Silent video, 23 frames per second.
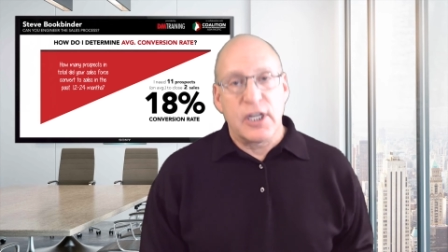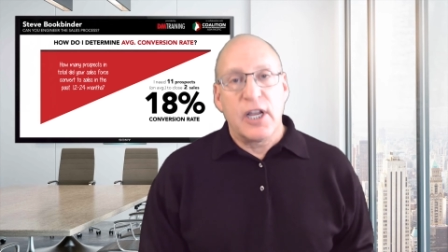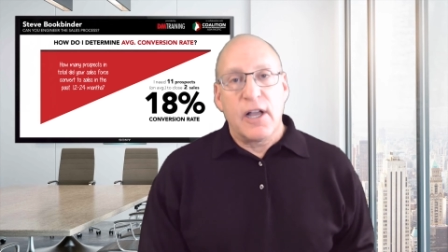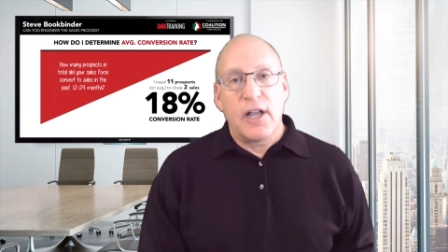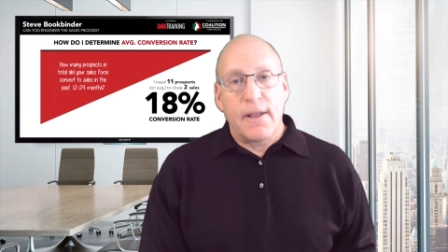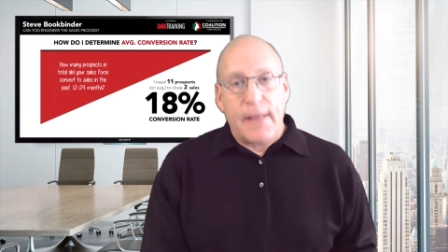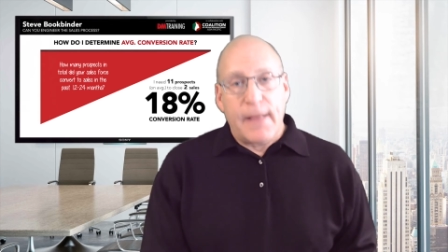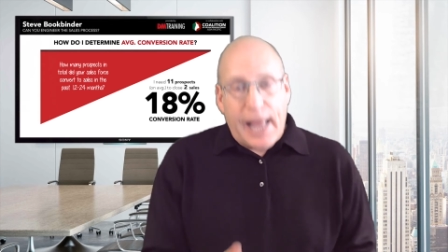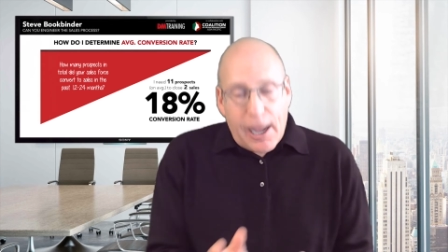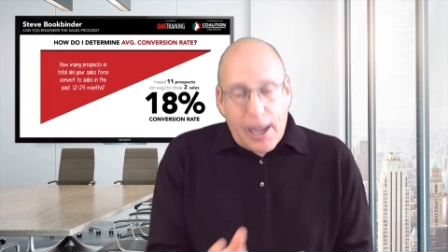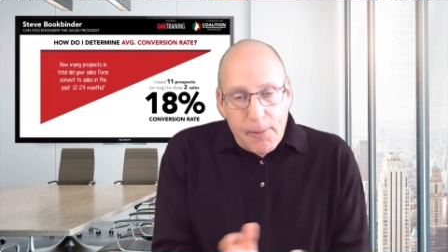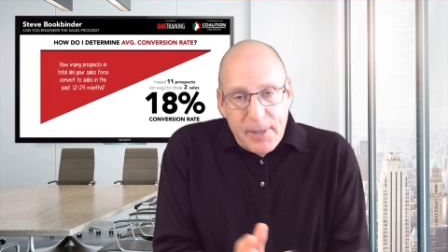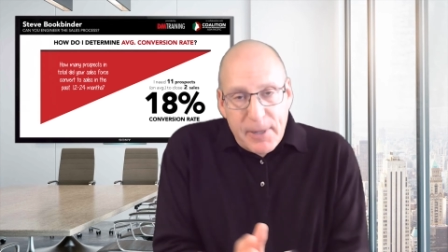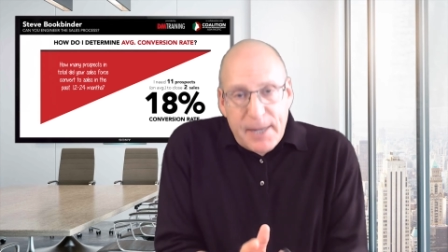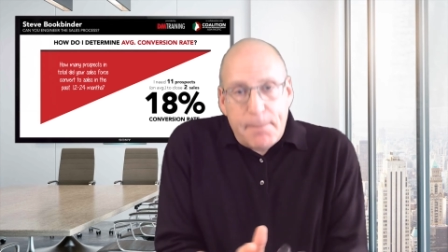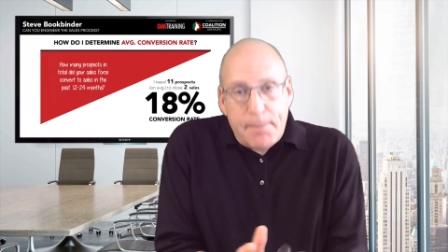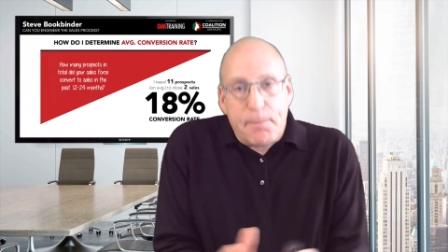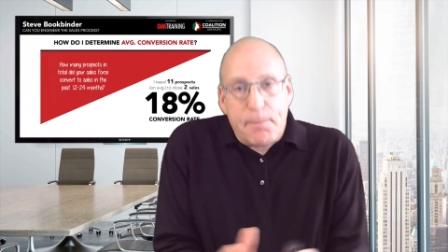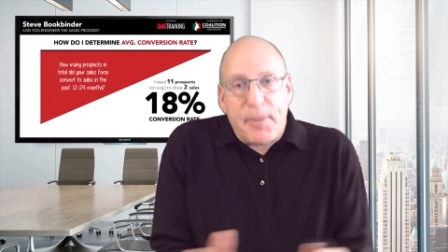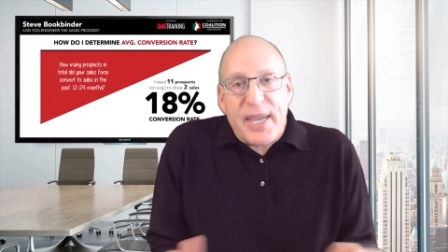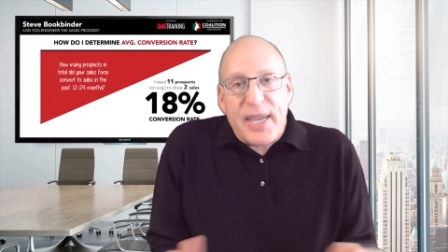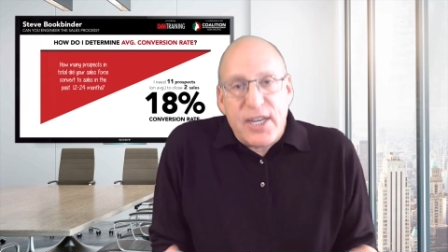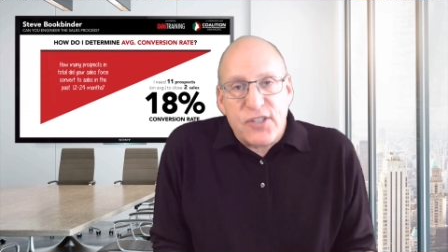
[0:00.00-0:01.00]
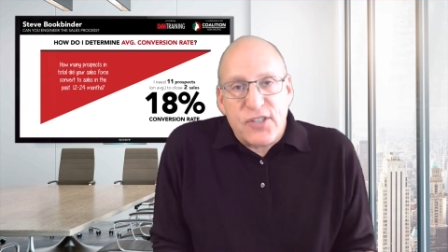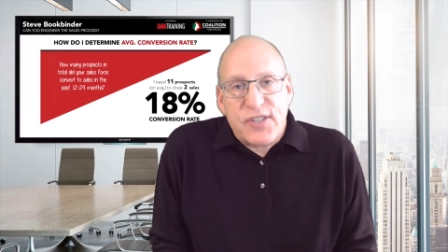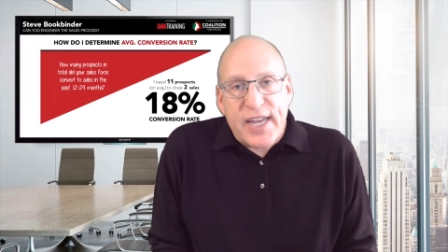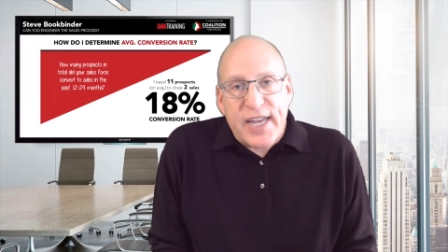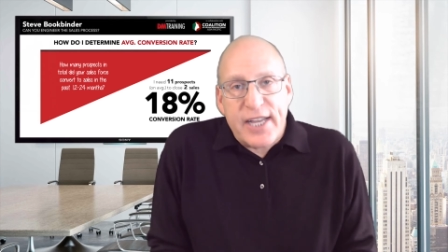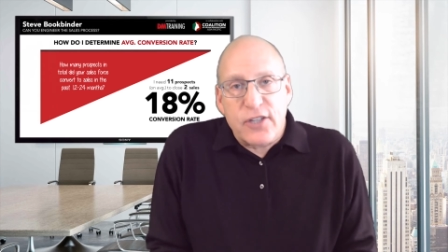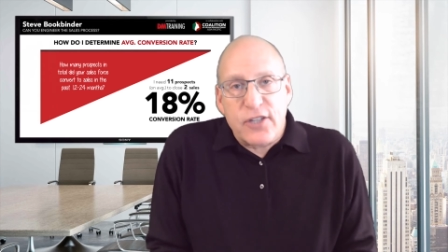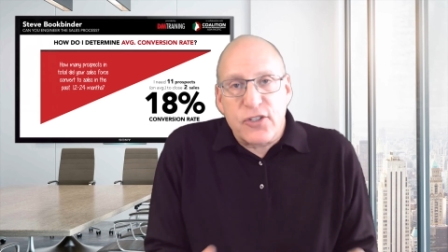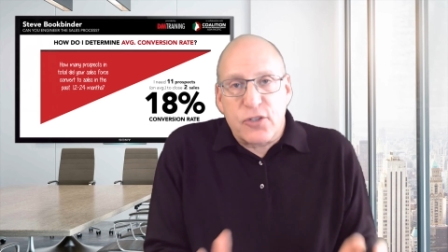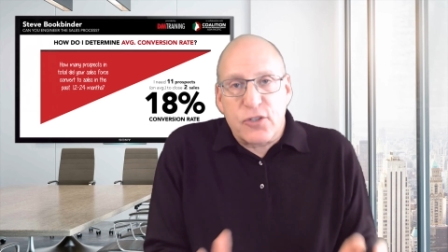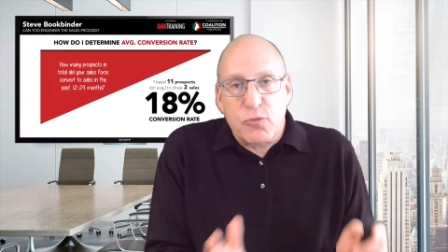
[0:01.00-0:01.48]
How many big
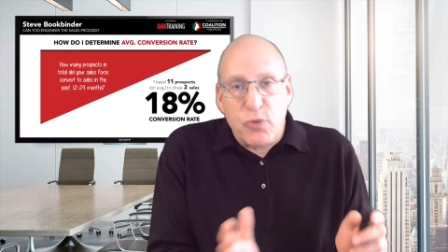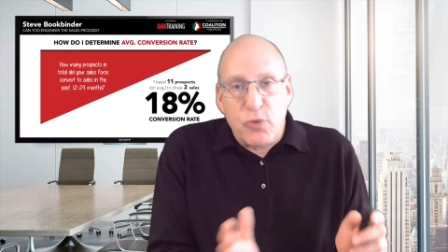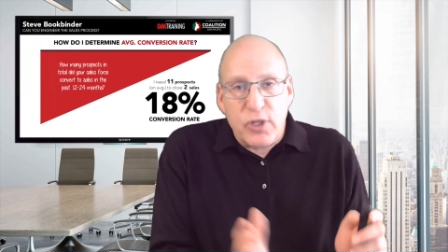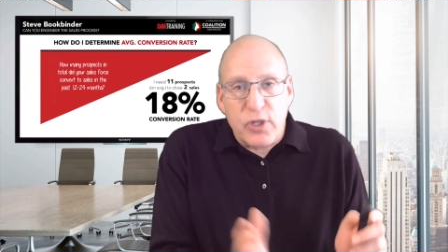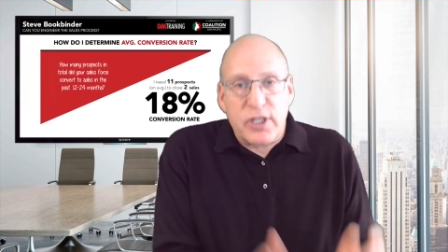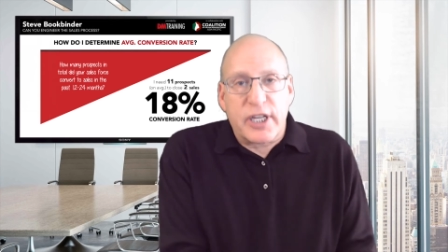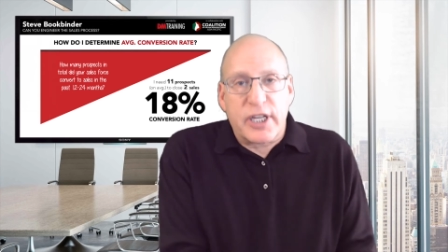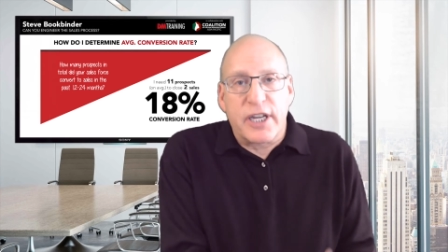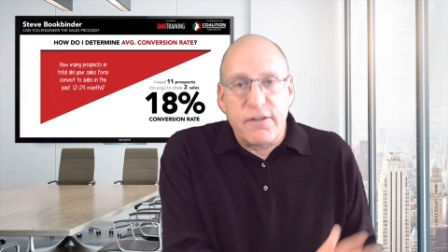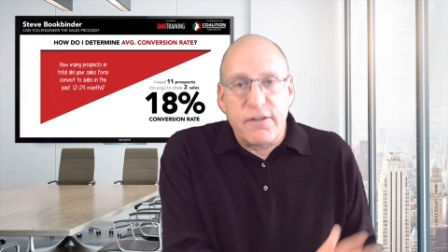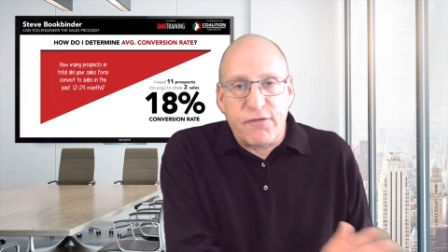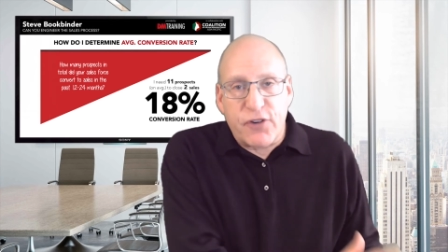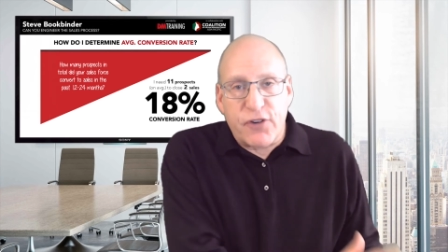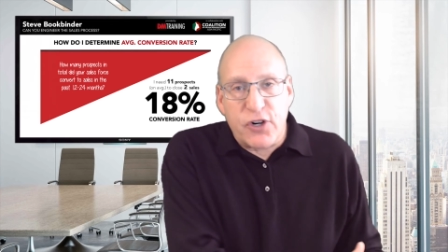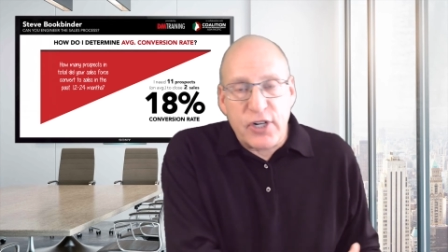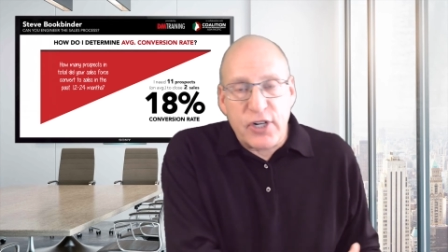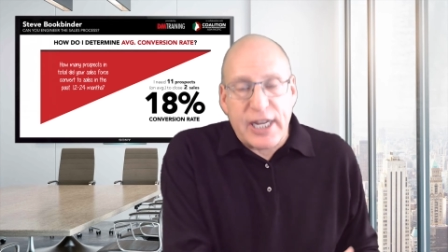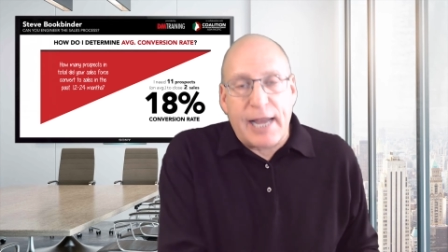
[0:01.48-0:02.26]
sales will convert,